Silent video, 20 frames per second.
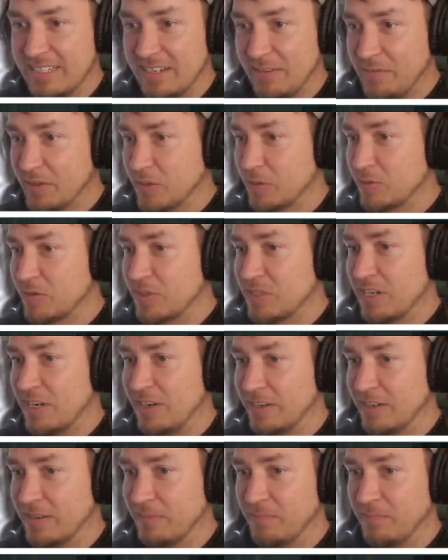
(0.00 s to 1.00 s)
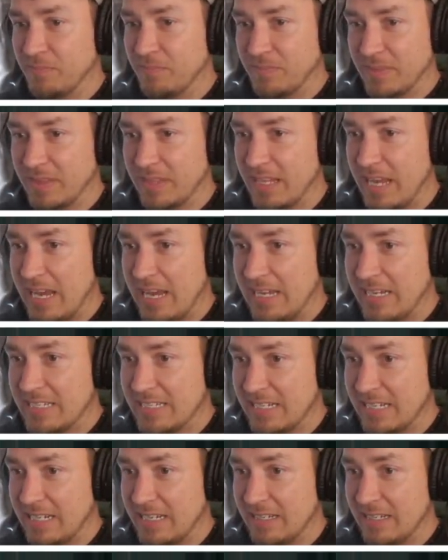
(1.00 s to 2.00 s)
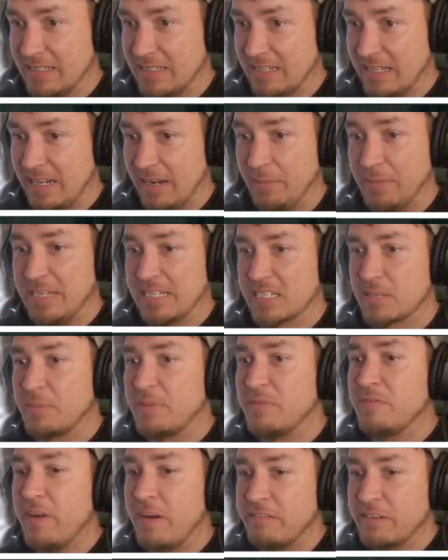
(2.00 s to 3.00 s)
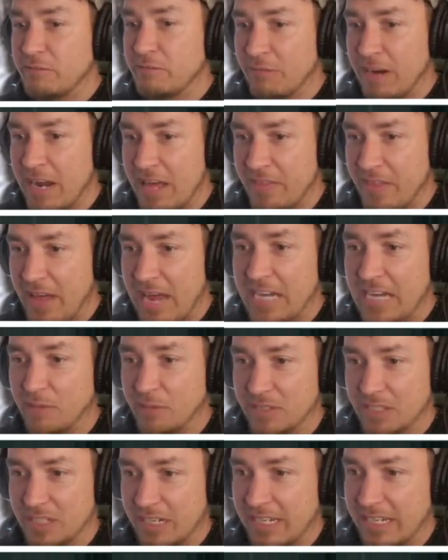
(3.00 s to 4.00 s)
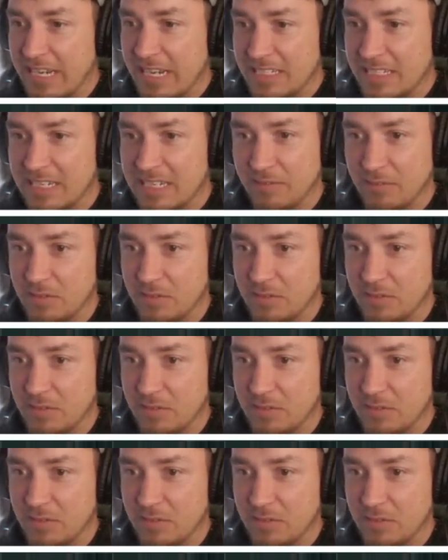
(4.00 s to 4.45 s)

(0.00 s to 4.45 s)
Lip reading: a difficult slog, and I mean, it's gonna be very rare that anyone's gonna get